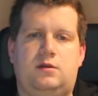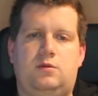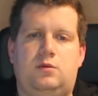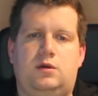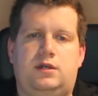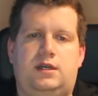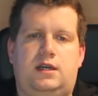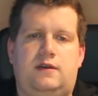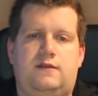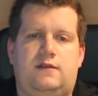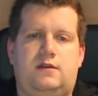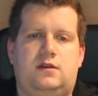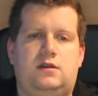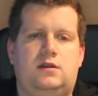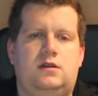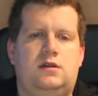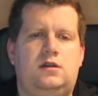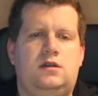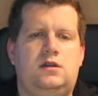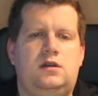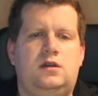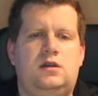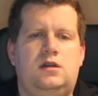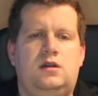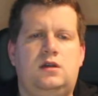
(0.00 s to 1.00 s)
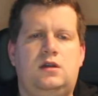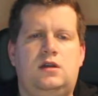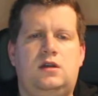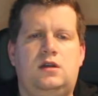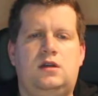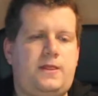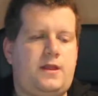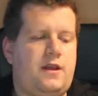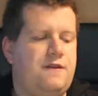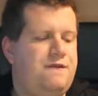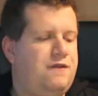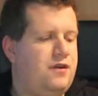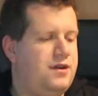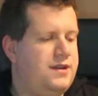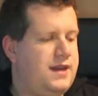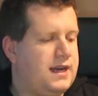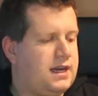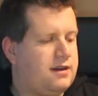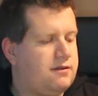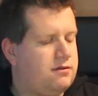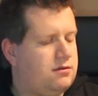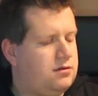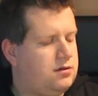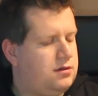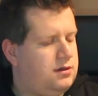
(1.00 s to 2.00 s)
and whatever. For
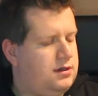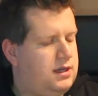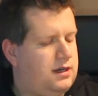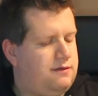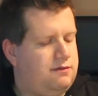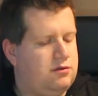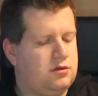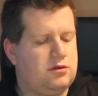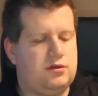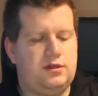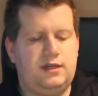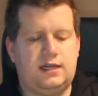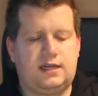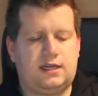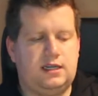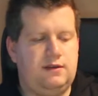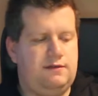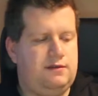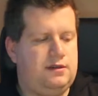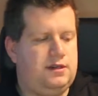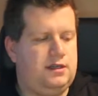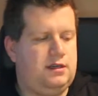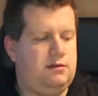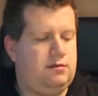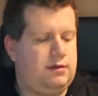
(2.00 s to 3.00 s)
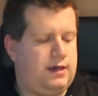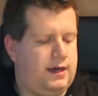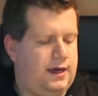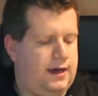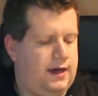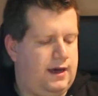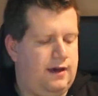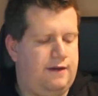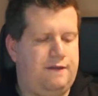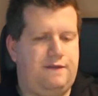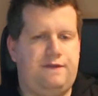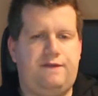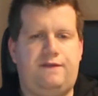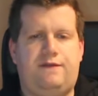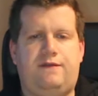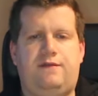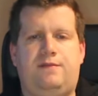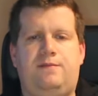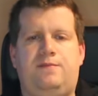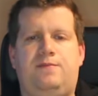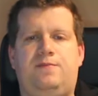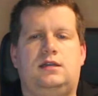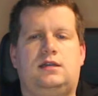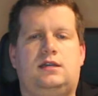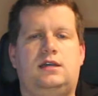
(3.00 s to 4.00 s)
network connectivity we have
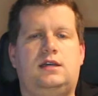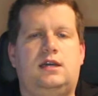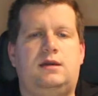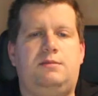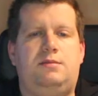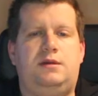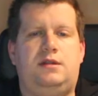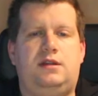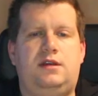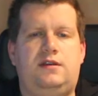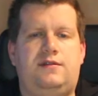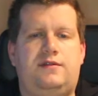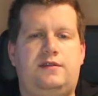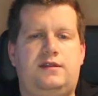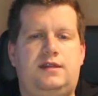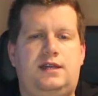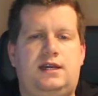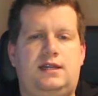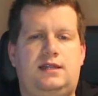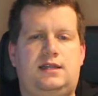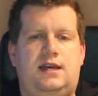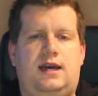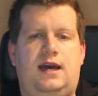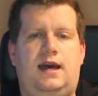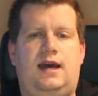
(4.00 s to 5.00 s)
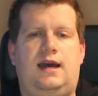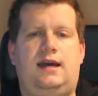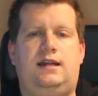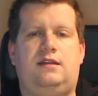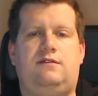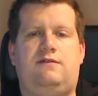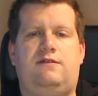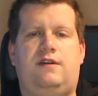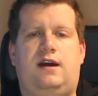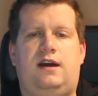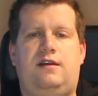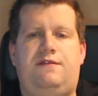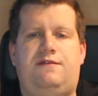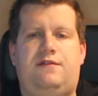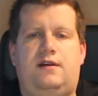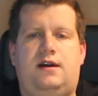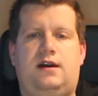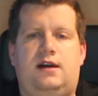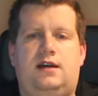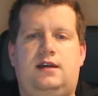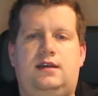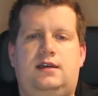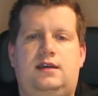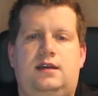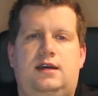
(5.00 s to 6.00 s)
a gigabit Ethernet and
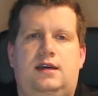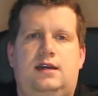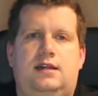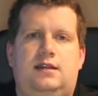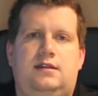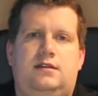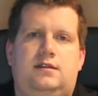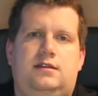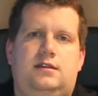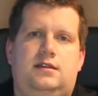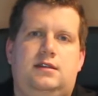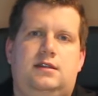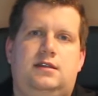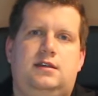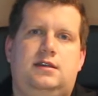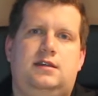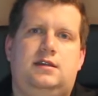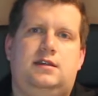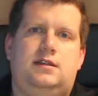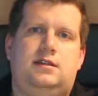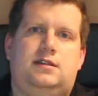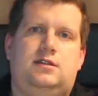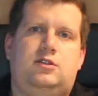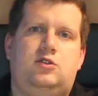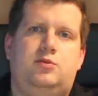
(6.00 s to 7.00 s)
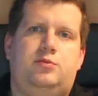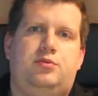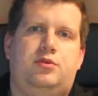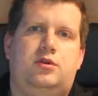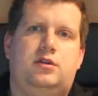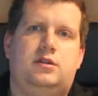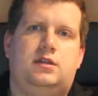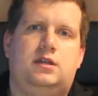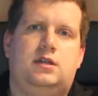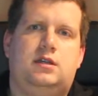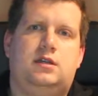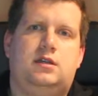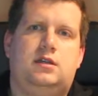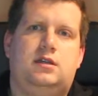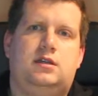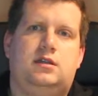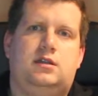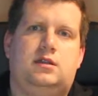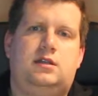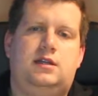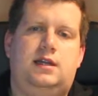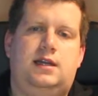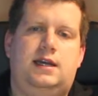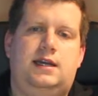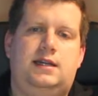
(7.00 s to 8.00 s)
Wi-Fi, and it's supporting
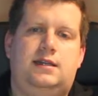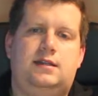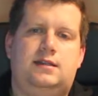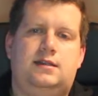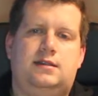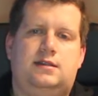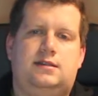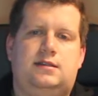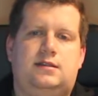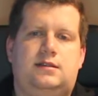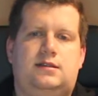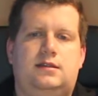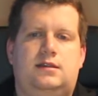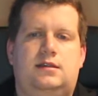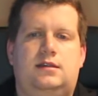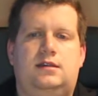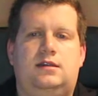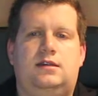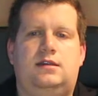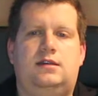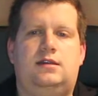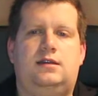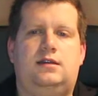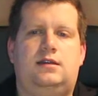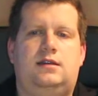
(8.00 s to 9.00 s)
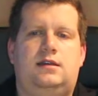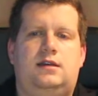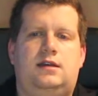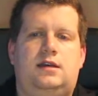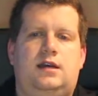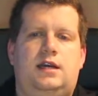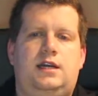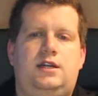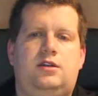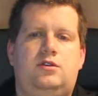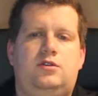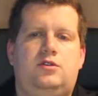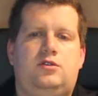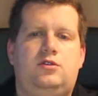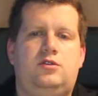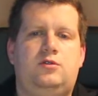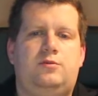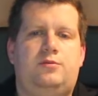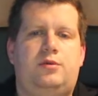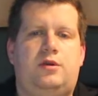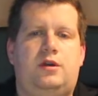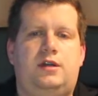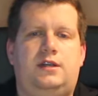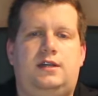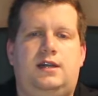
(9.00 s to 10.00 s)
the latest
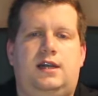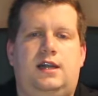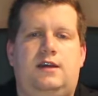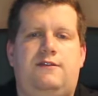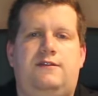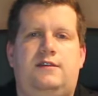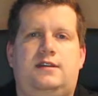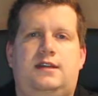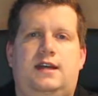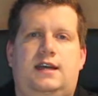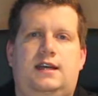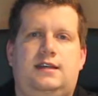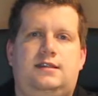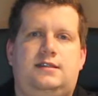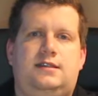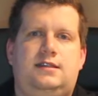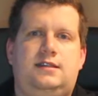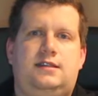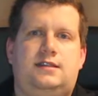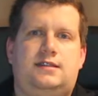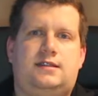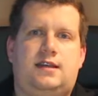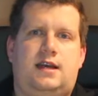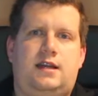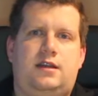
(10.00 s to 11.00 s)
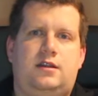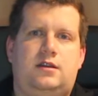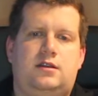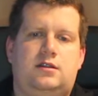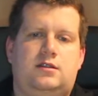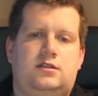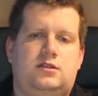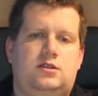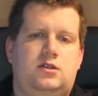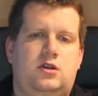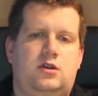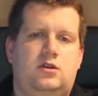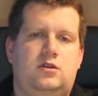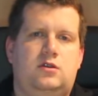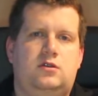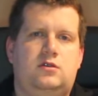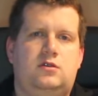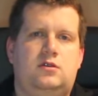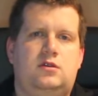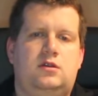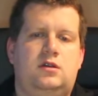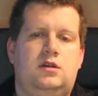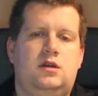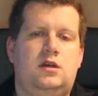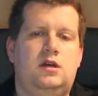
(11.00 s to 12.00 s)
802.11 AC standard,
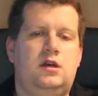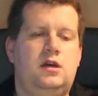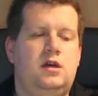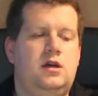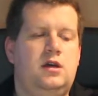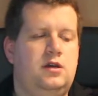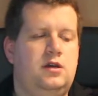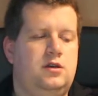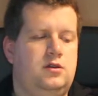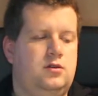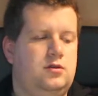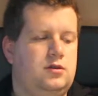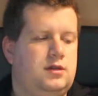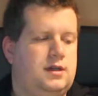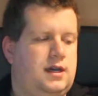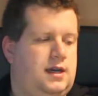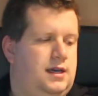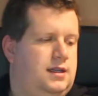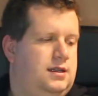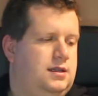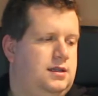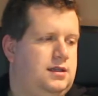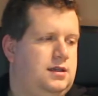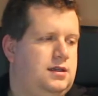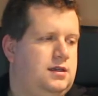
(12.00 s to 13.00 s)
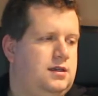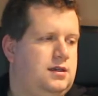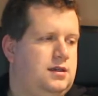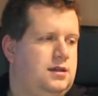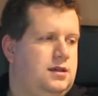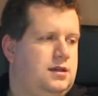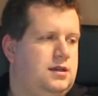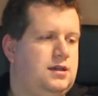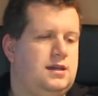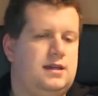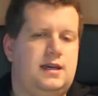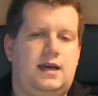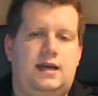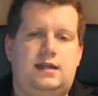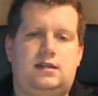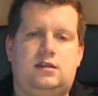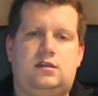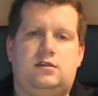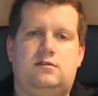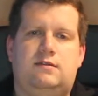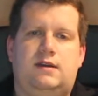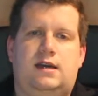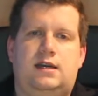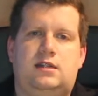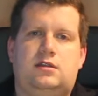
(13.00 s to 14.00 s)
so you can get
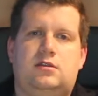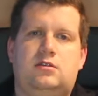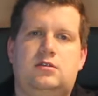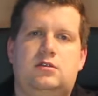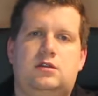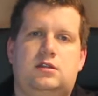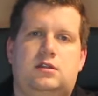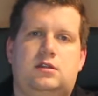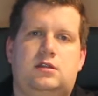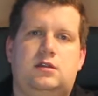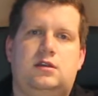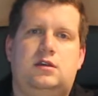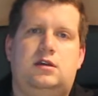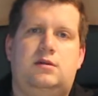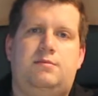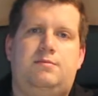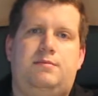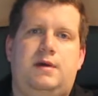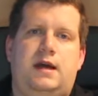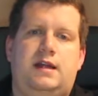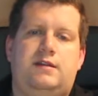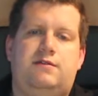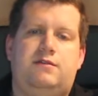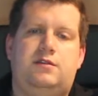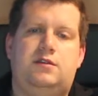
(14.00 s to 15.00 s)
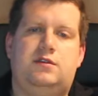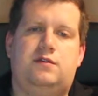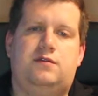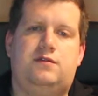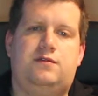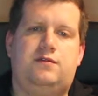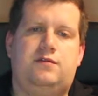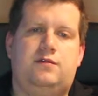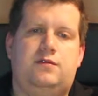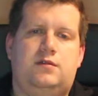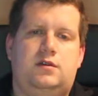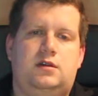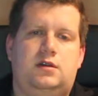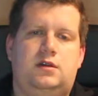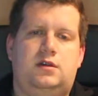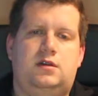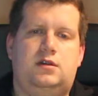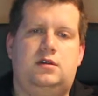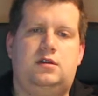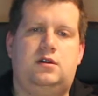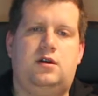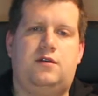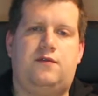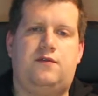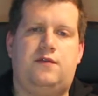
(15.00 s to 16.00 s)
quite good bandwidth
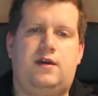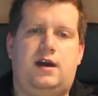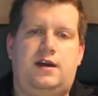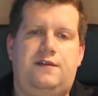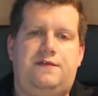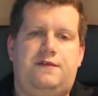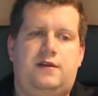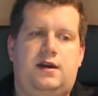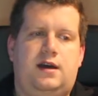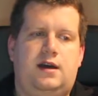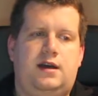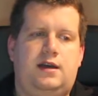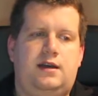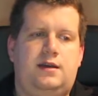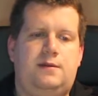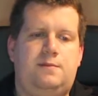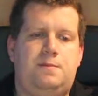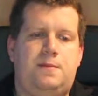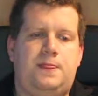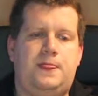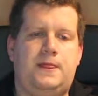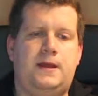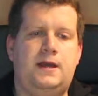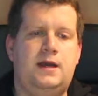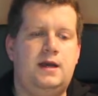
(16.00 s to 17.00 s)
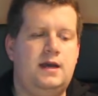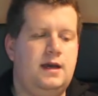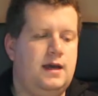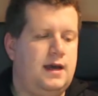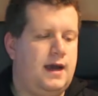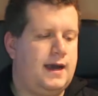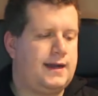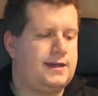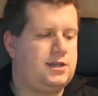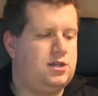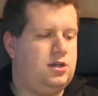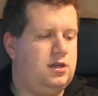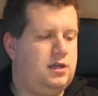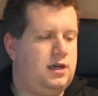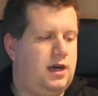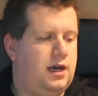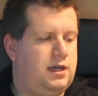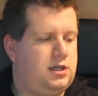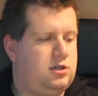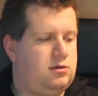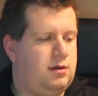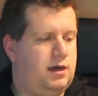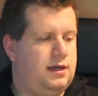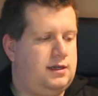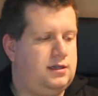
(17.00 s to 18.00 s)
of Wi-Fi. Actually, I
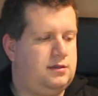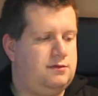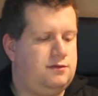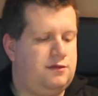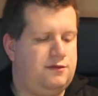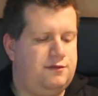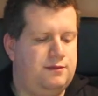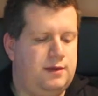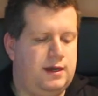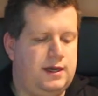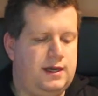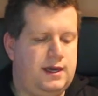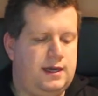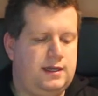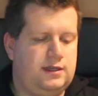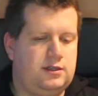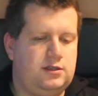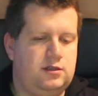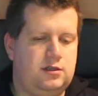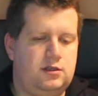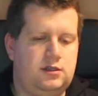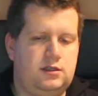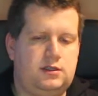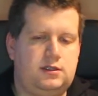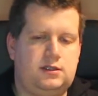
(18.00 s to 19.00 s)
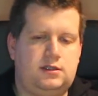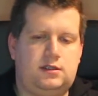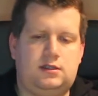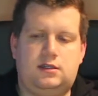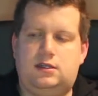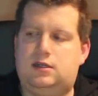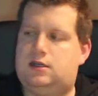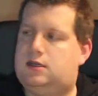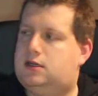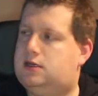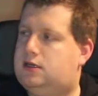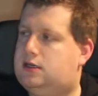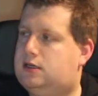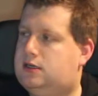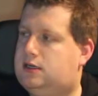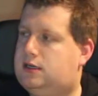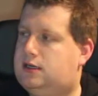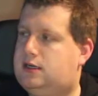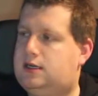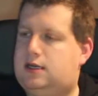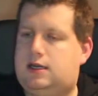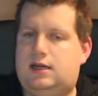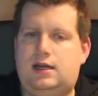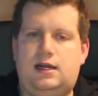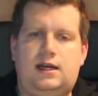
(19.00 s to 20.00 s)
tried this with my ASUS
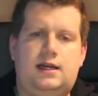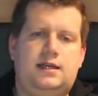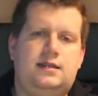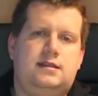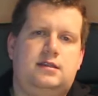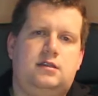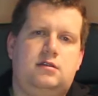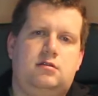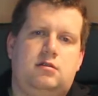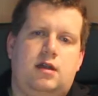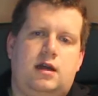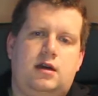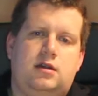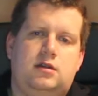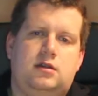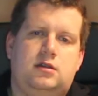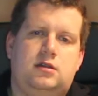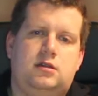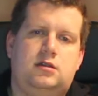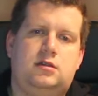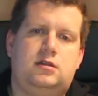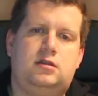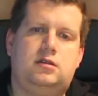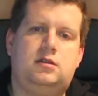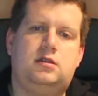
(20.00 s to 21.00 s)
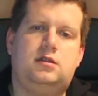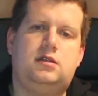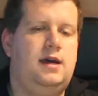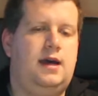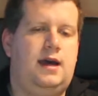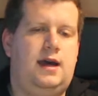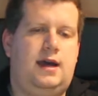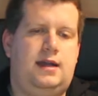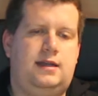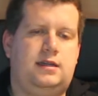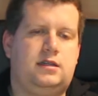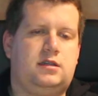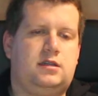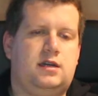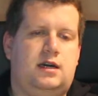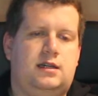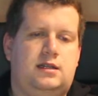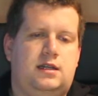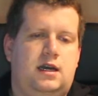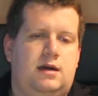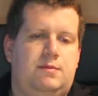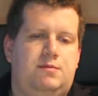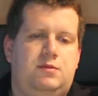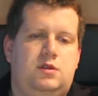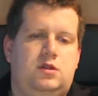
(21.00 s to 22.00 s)
AC router and
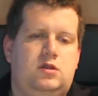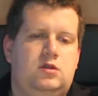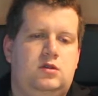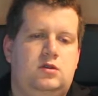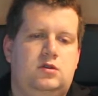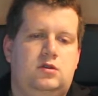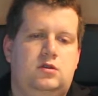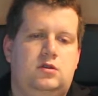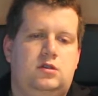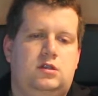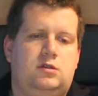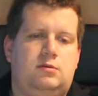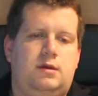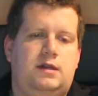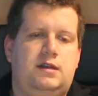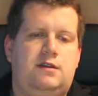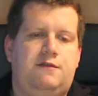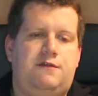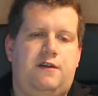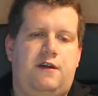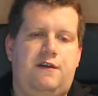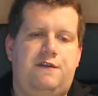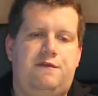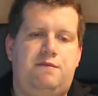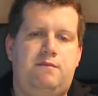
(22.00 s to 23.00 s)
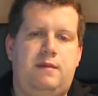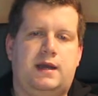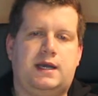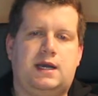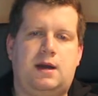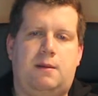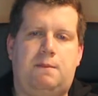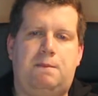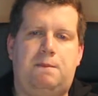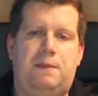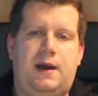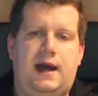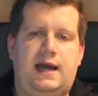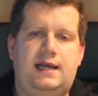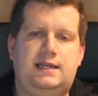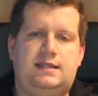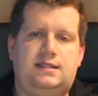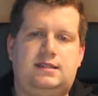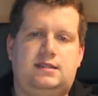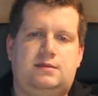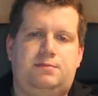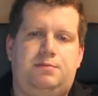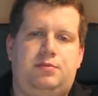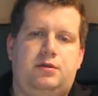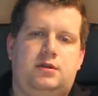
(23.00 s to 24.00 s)
got up to 25
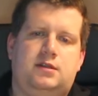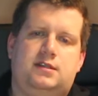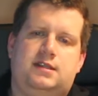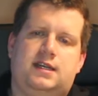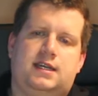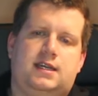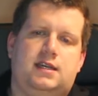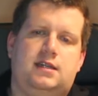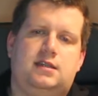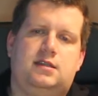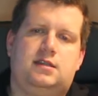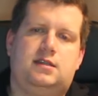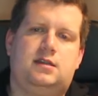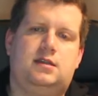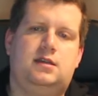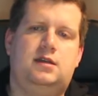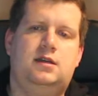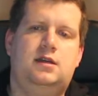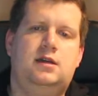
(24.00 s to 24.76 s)
megabytes per second.